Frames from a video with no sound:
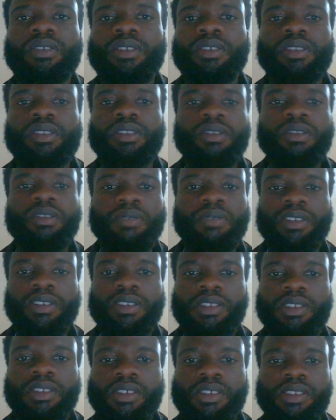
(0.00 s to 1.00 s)

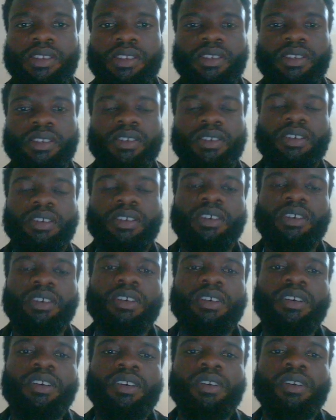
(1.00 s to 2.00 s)
universities,
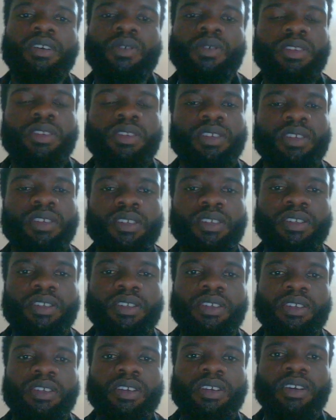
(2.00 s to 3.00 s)
colleges,
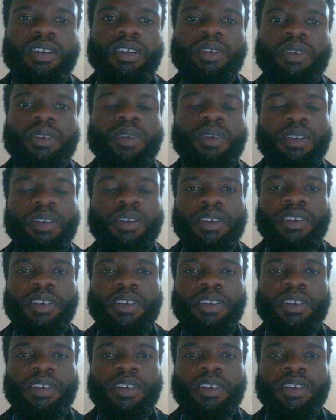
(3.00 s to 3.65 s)
wherever